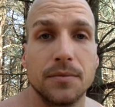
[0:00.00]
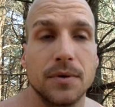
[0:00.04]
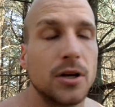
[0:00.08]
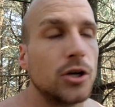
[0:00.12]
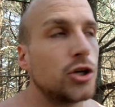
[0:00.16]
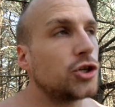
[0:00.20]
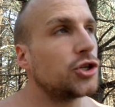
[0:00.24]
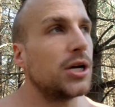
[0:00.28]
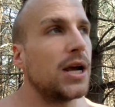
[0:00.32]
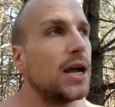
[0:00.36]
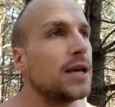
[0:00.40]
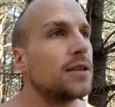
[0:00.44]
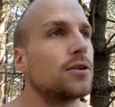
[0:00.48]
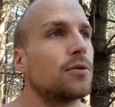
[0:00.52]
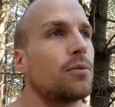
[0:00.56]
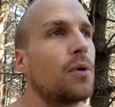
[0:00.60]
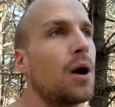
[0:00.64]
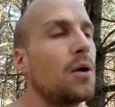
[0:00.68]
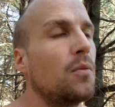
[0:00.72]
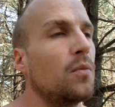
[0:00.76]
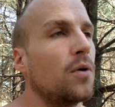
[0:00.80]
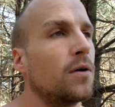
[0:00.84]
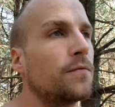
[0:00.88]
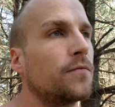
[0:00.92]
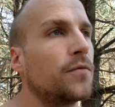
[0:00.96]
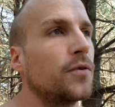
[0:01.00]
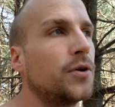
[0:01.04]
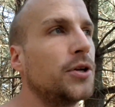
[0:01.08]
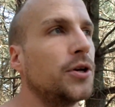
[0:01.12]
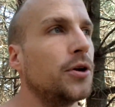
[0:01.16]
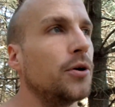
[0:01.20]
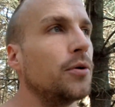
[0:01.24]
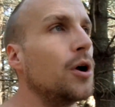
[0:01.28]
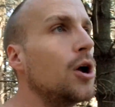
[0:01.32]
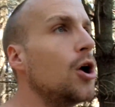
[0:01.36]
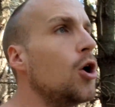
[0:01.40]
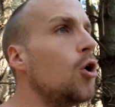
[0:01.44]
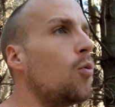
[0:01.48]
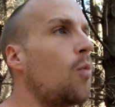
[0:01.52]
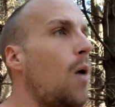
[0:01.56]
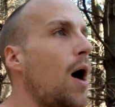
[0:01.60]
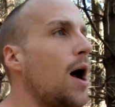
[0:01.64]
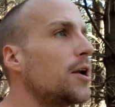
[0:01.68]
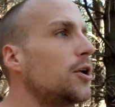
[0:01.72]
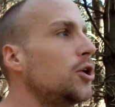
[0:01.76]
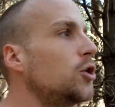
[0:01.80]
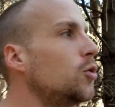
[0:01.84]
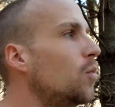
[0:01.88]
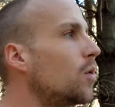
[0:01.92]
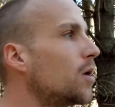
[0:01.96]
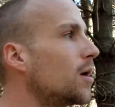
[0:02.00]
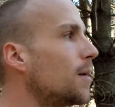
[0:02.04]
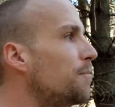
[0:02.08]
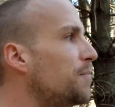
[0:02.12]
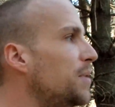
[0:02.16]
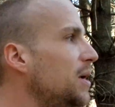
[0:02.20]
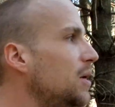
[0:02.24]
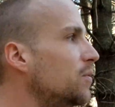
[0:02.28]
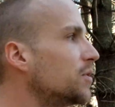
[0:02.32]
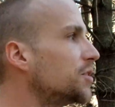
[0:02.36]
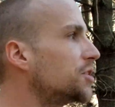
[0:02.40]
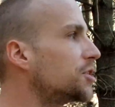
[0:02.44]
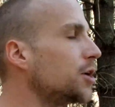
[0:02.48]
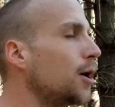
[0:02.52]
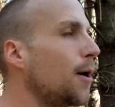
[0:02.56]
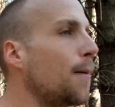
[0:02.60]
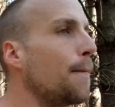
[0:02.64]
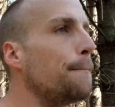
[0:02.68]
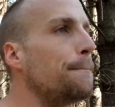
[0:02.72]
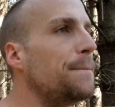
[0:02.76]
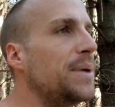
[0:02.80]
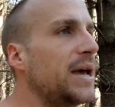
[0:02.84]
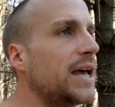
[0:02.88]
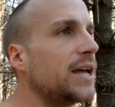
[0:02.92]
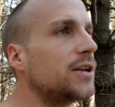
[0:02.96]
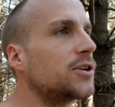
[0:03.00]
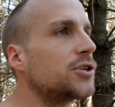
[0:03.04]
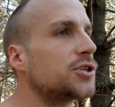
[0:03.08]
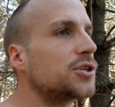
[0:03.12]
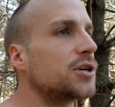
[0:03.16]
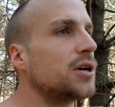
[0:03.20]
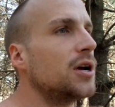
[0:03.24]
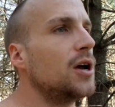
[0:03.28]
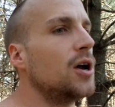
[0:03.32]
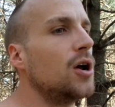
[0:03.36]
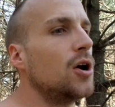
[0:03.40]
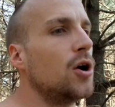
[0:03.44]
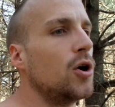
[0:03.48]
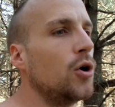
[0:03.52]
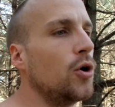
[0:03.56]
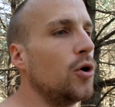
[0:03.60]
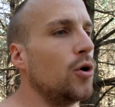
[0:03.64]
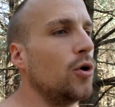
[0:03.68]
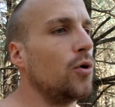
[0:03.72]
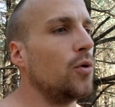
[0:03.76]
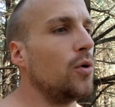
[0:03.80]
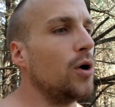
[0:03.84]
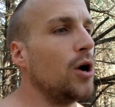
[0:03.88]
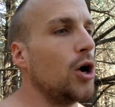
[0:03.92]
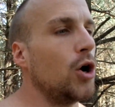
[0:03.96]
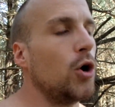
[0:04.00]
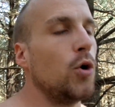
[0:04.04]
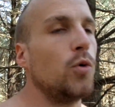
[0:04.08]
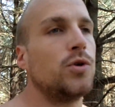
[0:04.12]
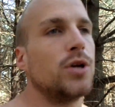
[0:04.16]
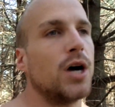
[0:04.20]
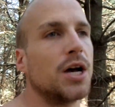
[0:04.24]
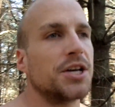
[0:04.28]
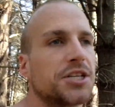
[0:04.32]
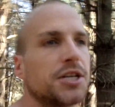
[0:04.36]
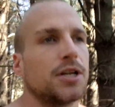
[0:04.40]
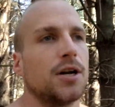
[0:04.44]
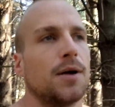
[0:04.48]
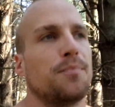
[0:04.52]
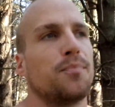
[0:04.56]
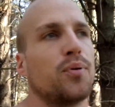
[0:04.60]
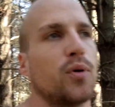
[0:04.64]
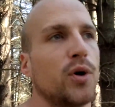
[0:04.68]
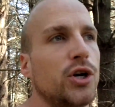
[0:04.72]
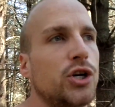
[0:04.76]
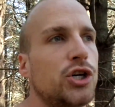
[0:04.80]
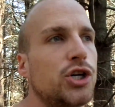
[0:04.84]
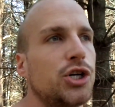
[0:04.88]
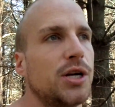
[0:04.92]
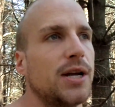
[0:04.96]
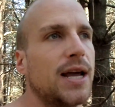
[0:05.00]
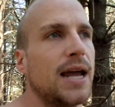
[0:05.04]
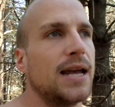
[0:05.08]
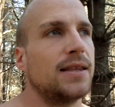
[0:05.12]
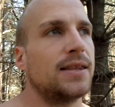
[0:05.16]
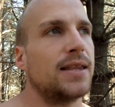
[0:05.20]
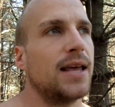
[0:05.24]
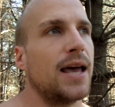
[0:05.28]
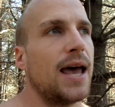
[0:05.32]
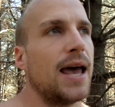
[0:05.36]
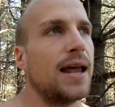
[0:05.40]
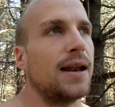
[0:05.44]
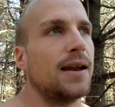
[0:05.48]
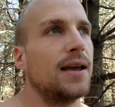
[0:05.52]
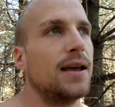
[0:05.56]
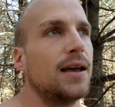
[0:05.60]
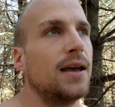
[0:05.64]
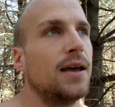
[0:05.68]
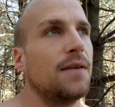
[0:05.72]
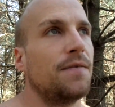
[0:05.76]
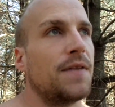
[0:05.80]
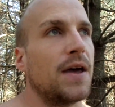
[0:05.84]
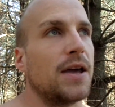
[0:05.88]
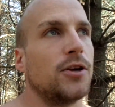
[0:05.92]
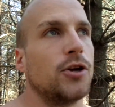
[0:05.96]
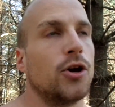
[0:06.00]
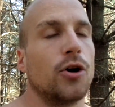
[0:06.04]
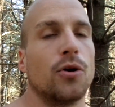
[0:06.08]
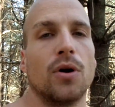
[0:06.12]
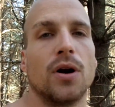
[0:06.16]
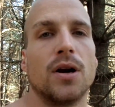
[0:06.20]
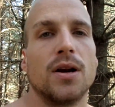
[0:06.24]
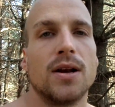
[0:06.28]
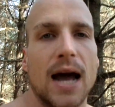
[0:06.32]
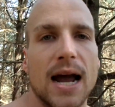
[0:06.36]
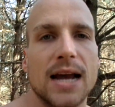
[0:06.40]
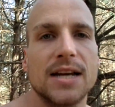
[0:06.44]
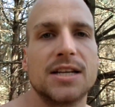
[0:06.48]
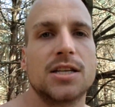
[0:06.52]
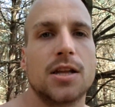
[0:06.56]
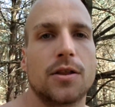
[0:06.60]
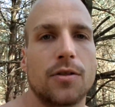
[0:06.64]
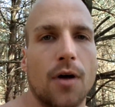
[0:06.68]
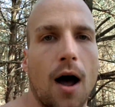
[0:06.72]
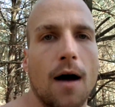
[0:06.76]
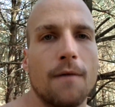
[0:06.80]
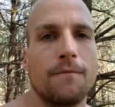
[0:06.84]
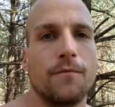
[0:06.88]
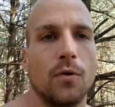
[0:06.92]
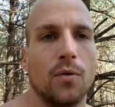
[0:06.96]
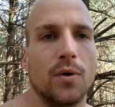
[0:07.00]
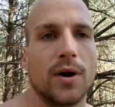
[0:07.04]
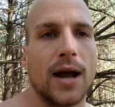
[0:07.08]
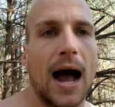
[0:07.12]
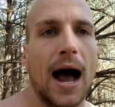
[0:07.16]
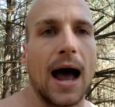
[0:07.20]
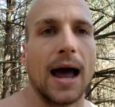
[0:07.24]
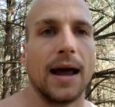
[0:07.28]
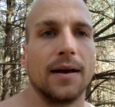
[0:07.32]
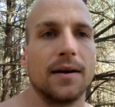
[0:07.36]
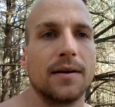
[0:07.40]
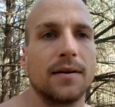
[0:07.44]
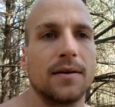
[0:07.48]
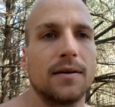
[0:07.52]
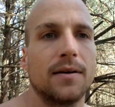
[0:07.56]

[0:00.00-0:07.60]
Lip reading: She ain't the right one for you. Why do you want to be with some bitch who doesn't appreciate that you're a nice, thoughtful guy?